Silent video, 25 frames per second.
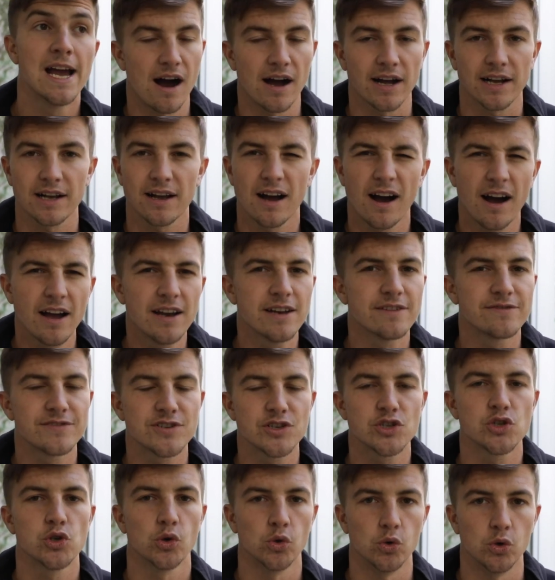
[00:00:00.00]
I kind of
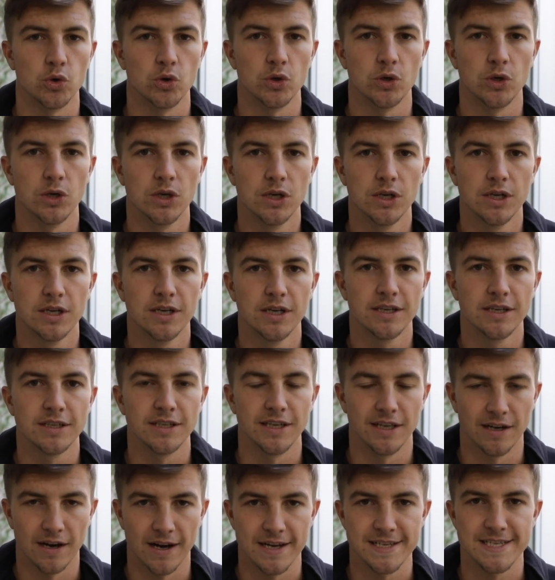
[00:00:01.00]
saw
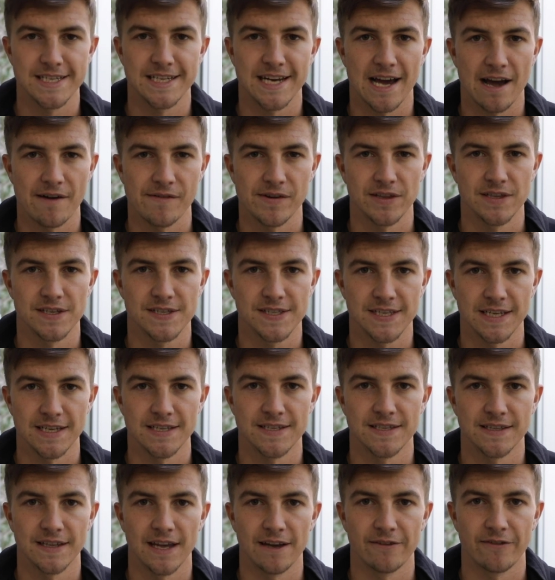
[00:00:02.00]
United having the
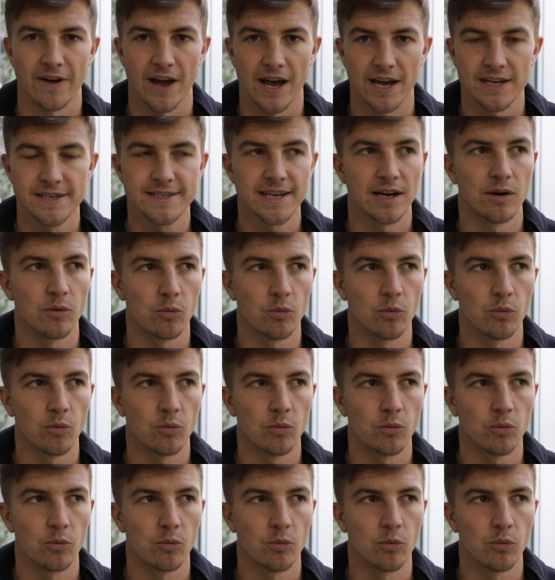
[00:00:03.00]
season they've had.